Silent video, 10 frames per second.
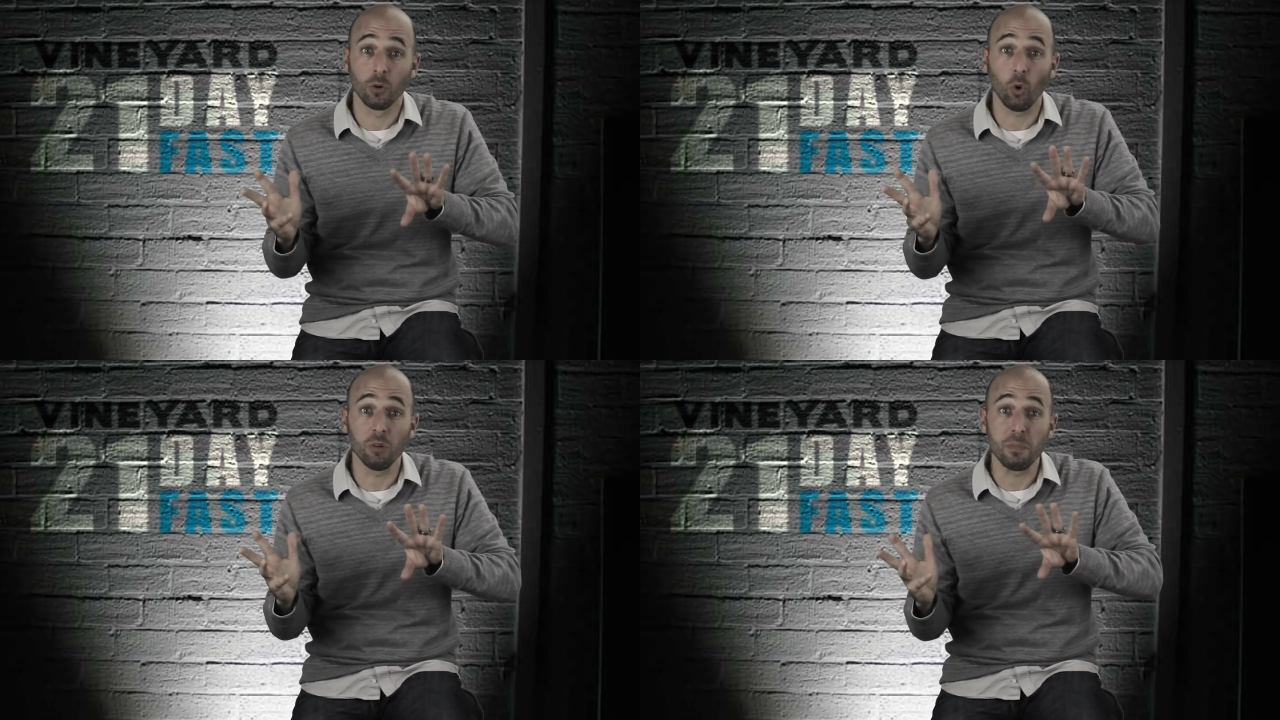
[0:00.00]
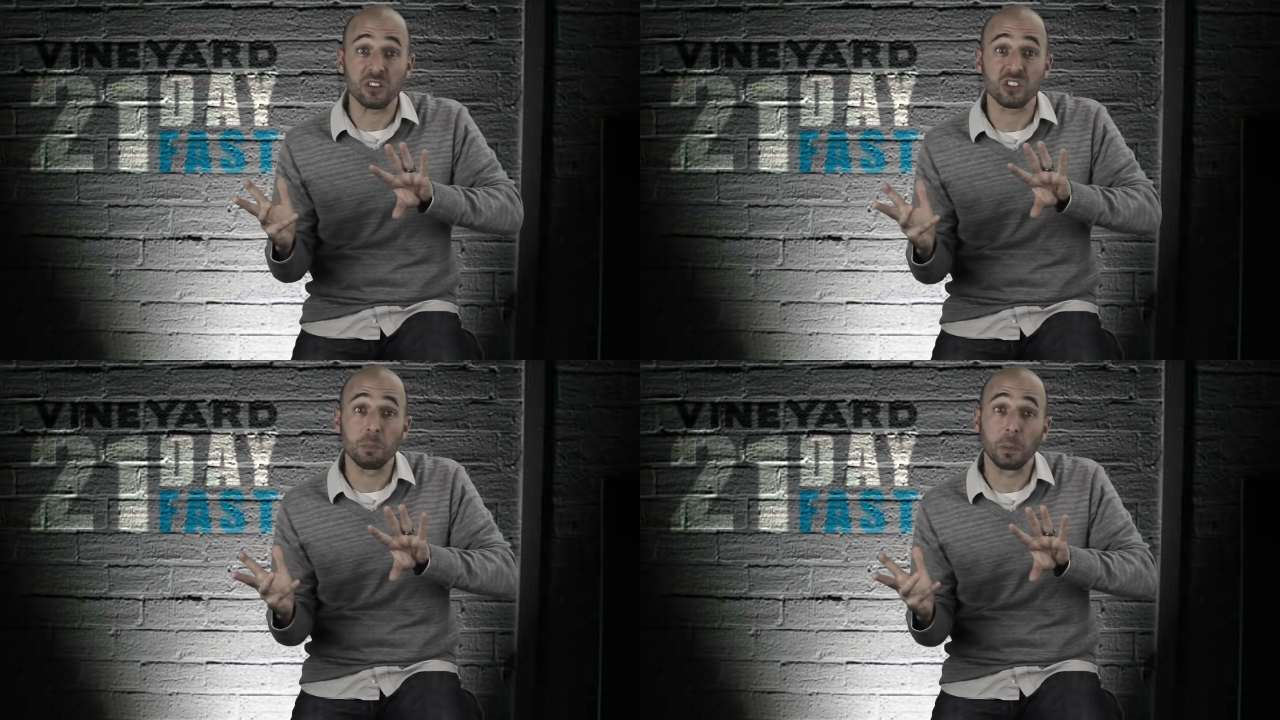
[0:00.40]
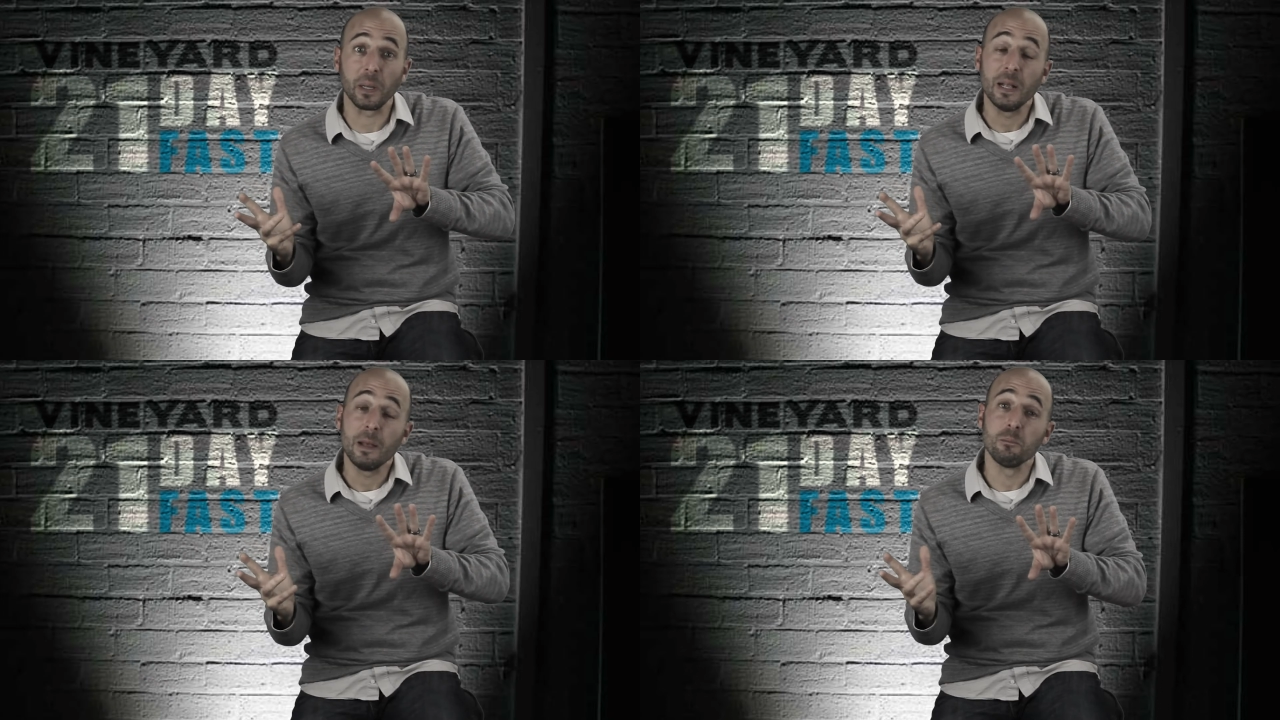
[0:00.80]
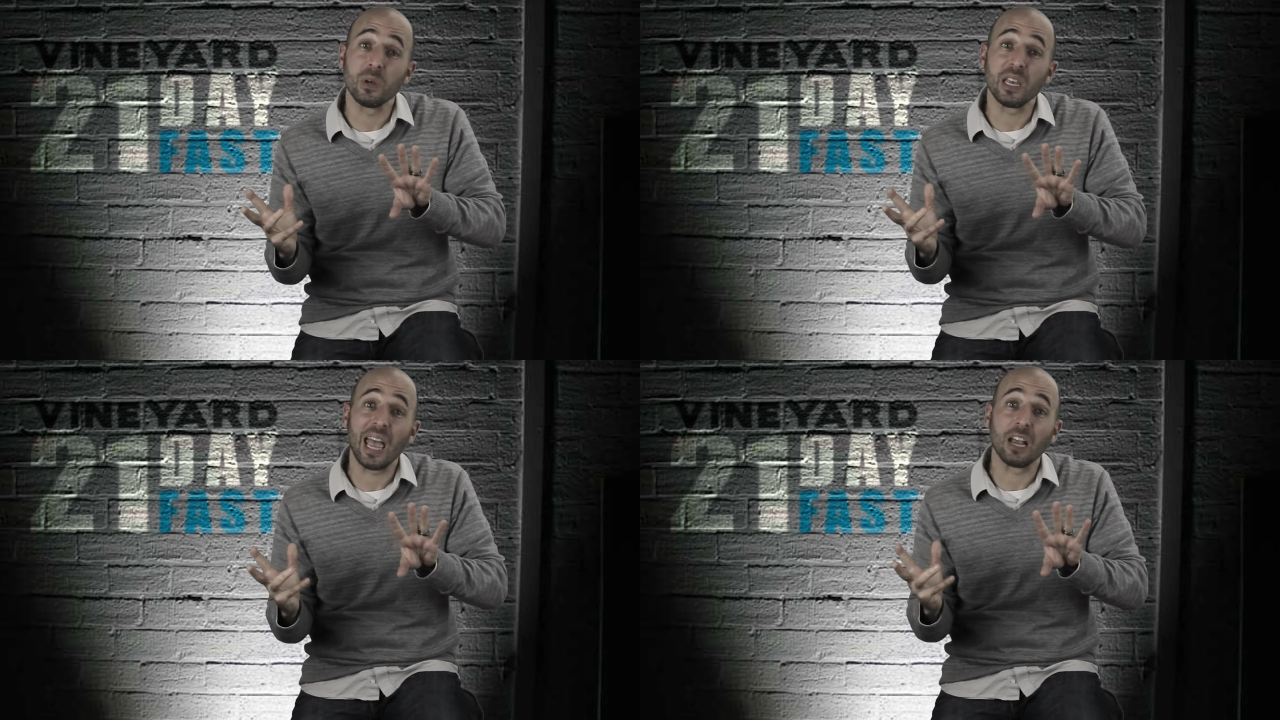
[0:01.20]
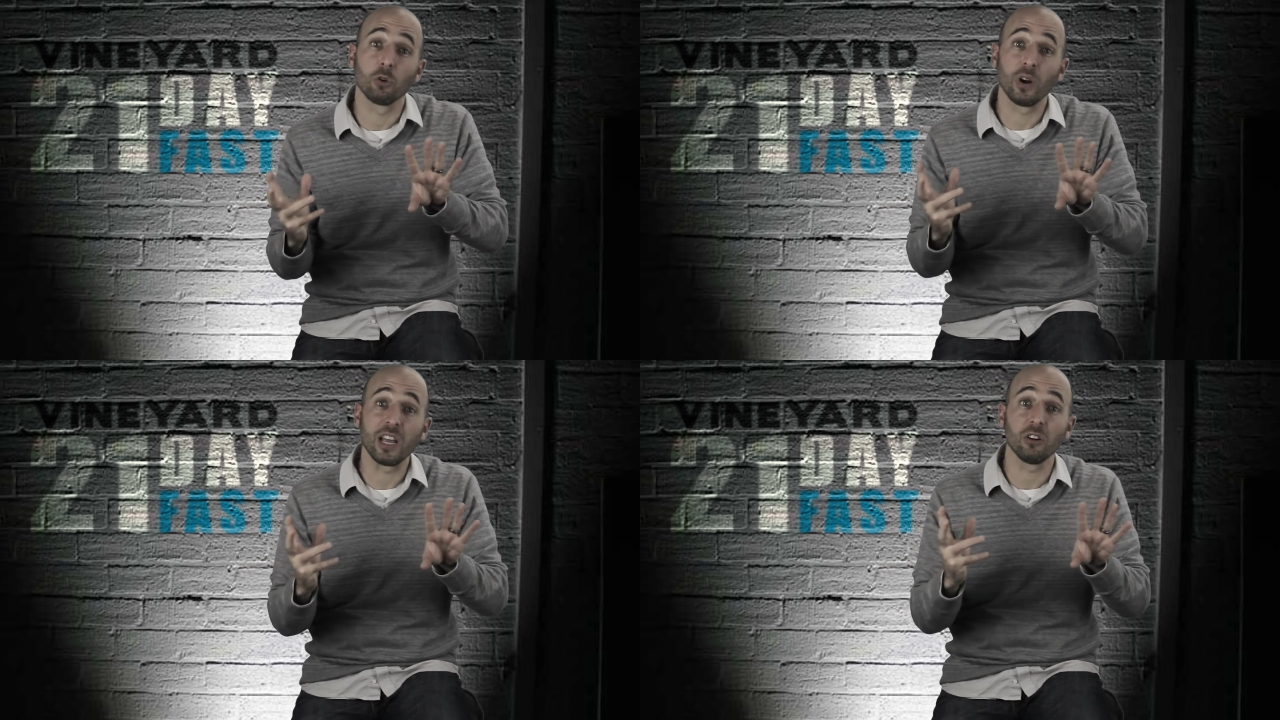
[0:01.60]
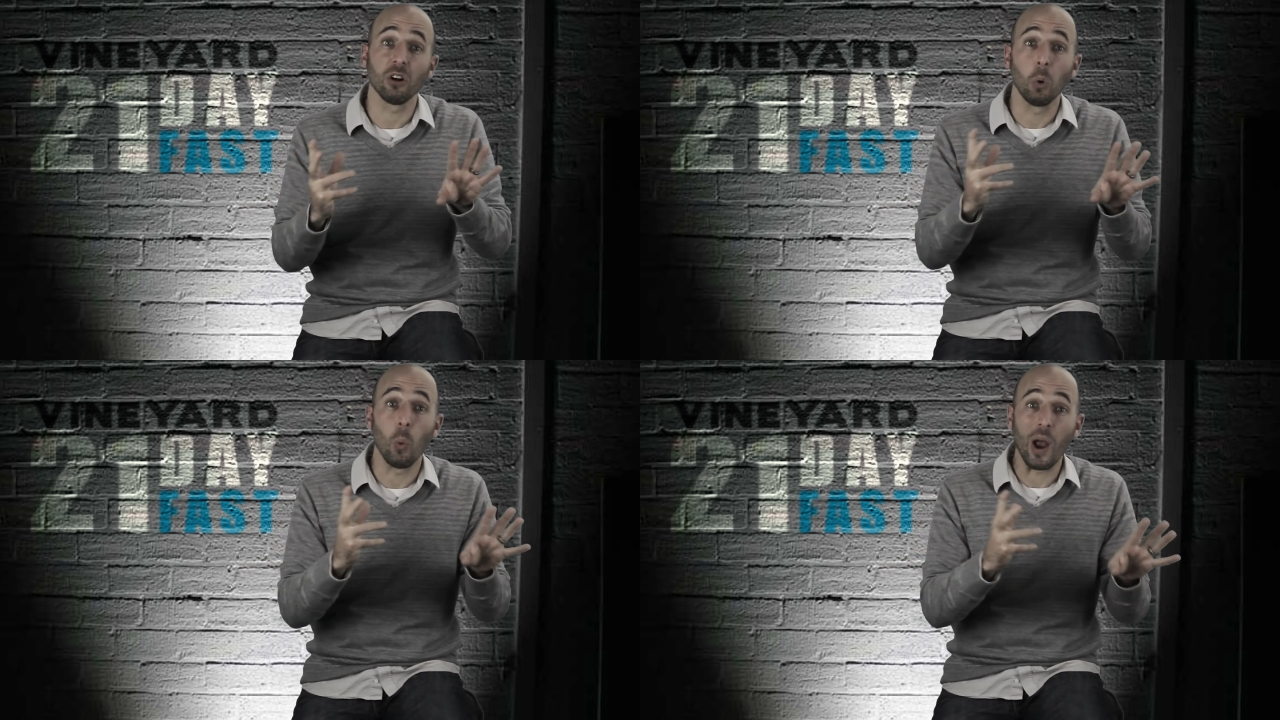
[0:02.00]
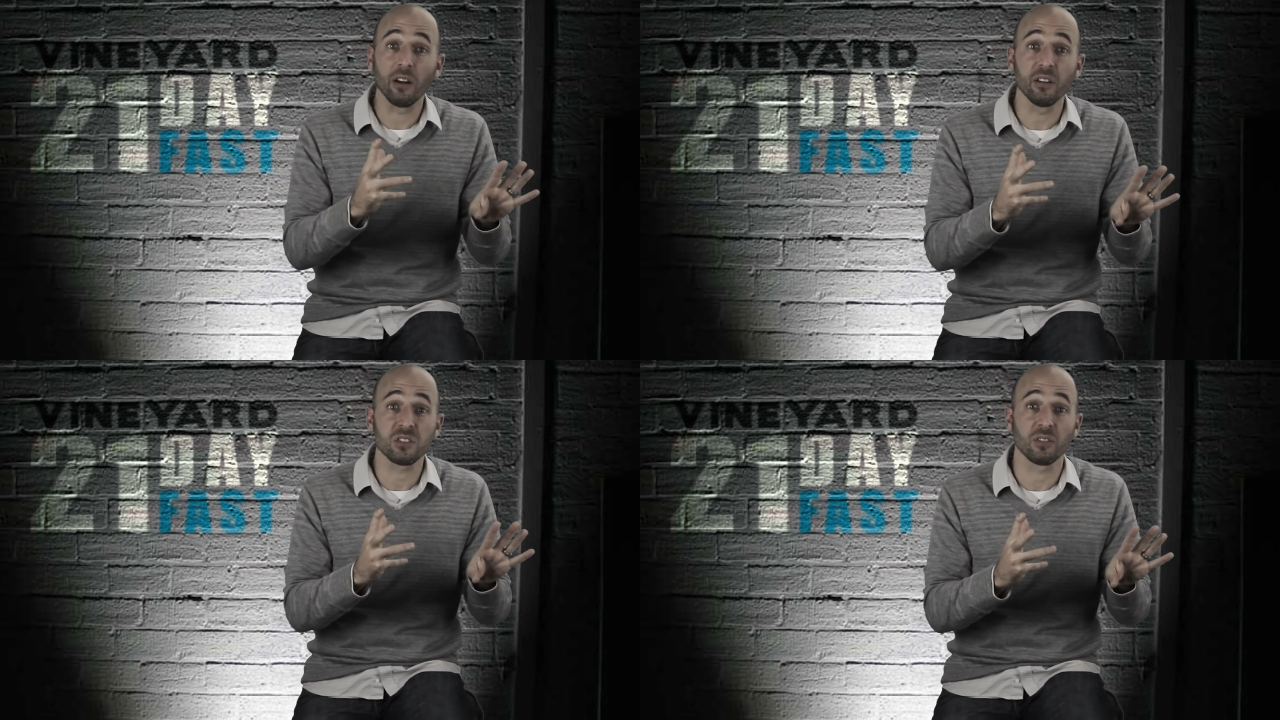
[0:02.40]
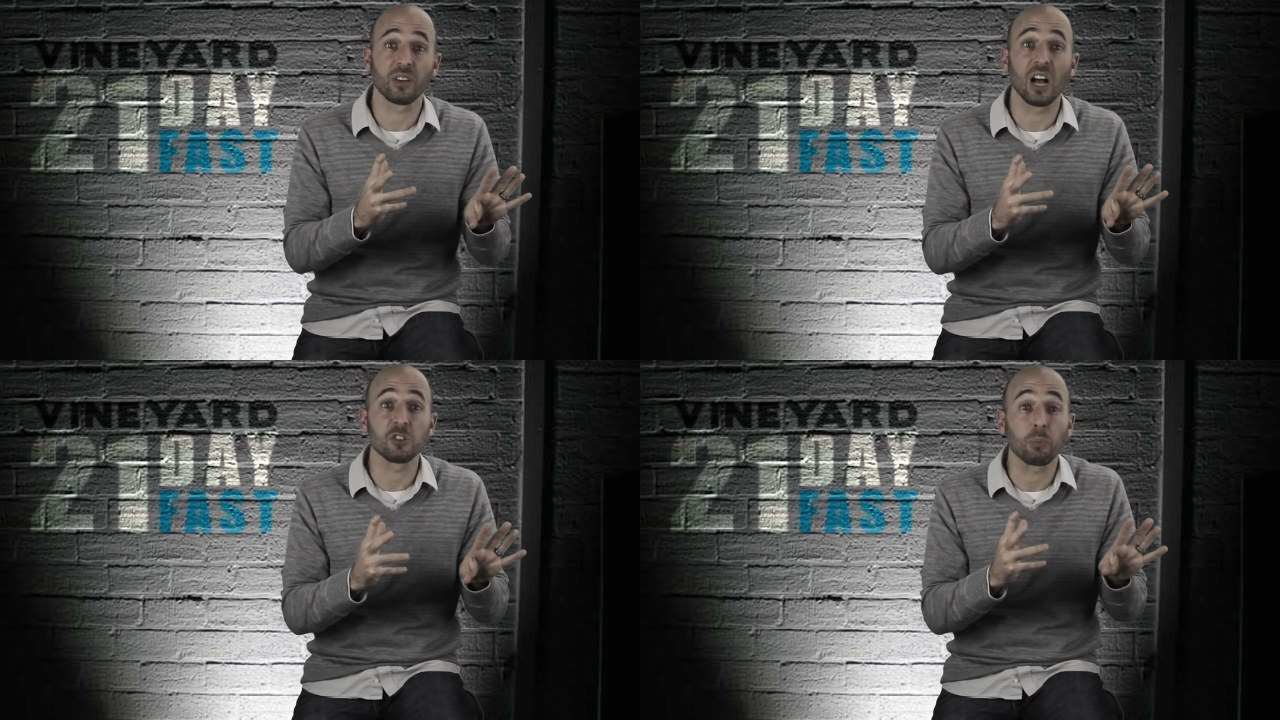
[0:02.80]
Reward may simply be a greater awareness of God's